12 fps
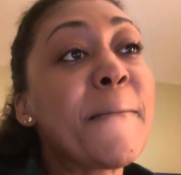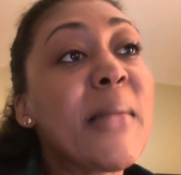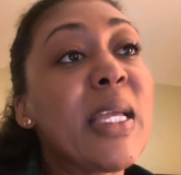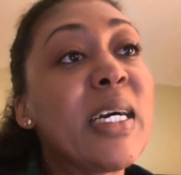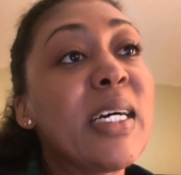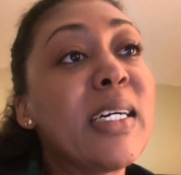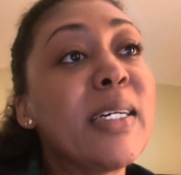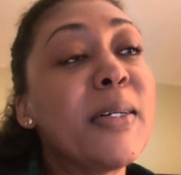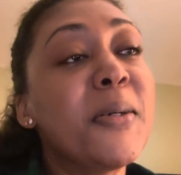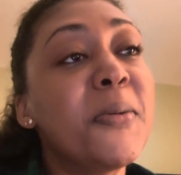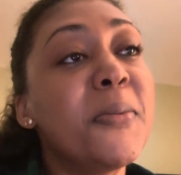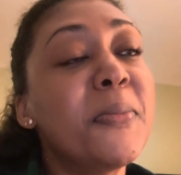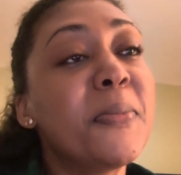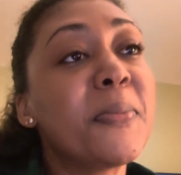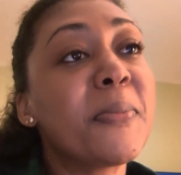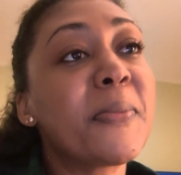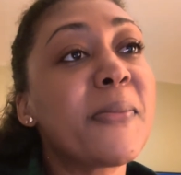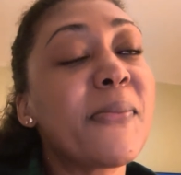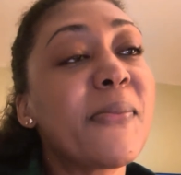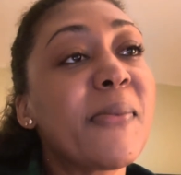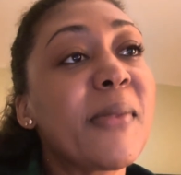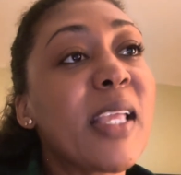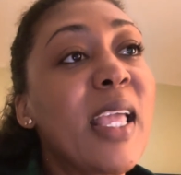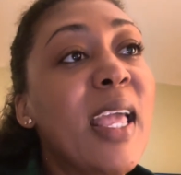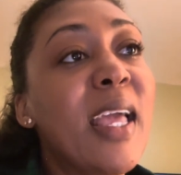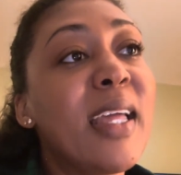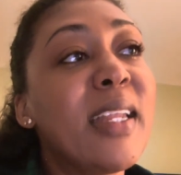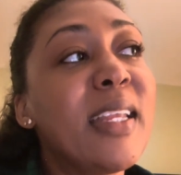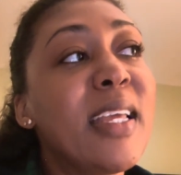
Um, and